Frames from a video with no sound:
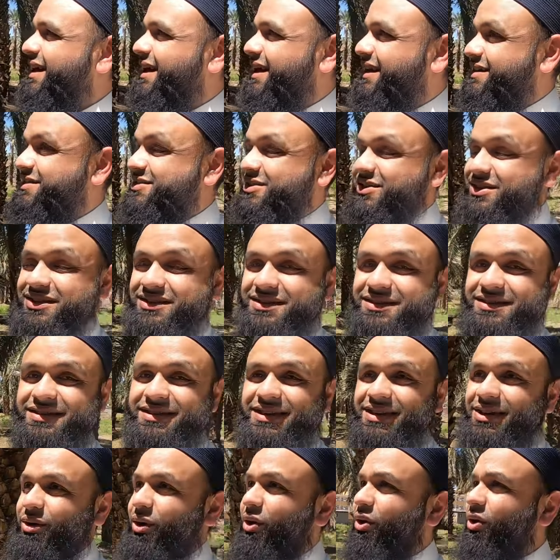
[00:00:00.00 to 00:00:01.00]
And as you can
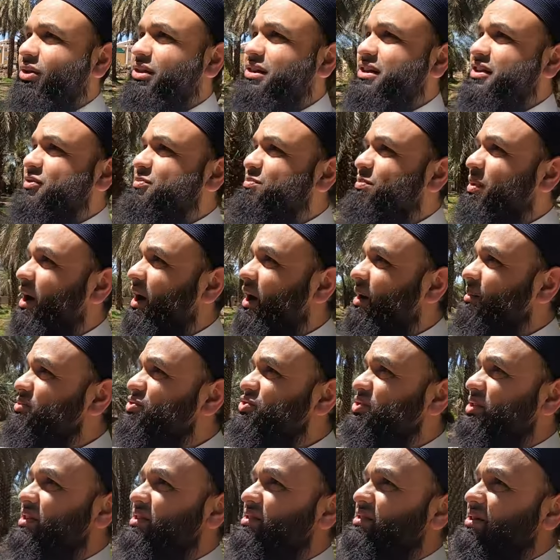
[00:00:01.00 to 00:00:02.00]
see, all these palm
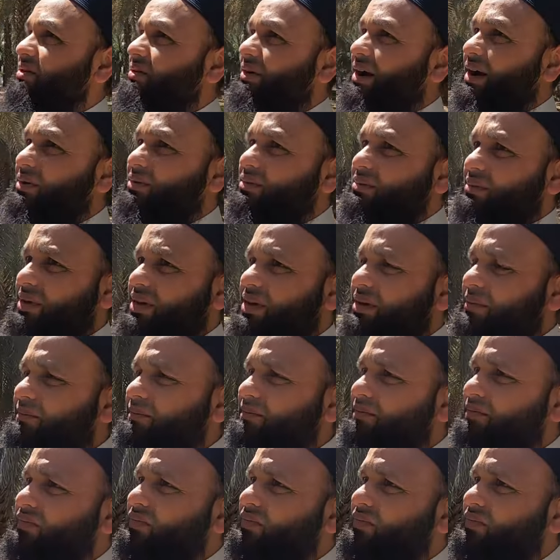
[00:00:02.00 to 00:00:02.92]
trees around me.